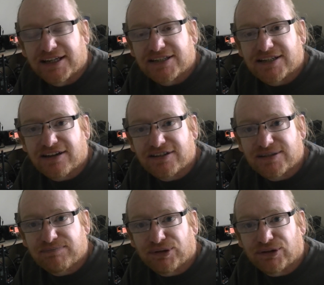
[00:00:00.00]
So this is
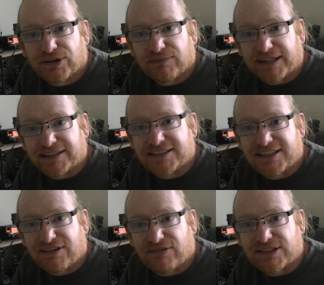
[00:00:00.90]
Paul Mike
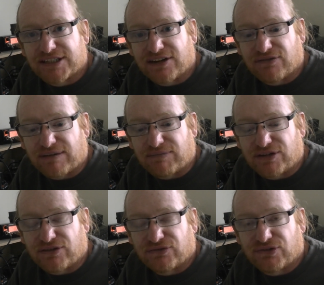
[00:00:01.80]
0 Whiskey November
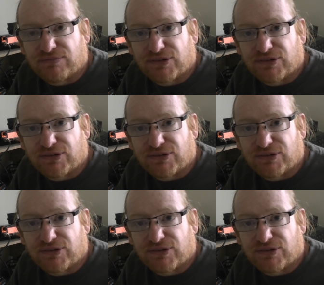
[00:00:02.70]
uniform,